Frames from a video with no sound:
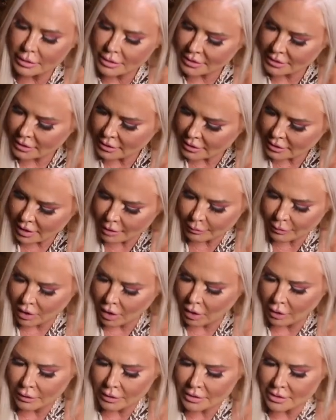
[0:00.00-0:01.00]
Sent me
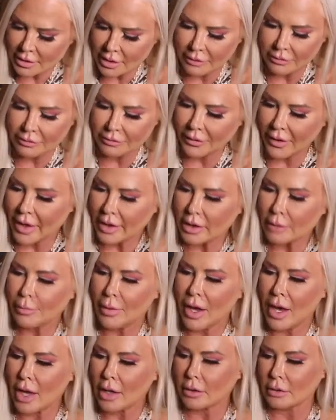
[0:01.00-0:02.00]
all this stuff. Fanny
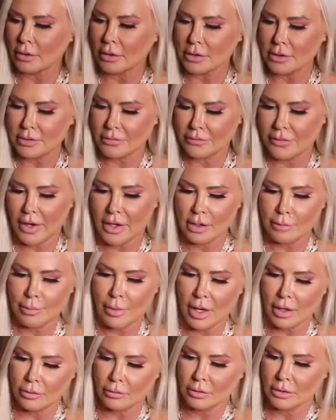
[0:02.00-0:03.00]
pack. Look at this fanny
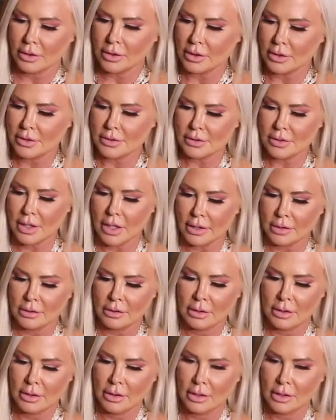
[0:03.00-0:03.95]
pack. Look at the design.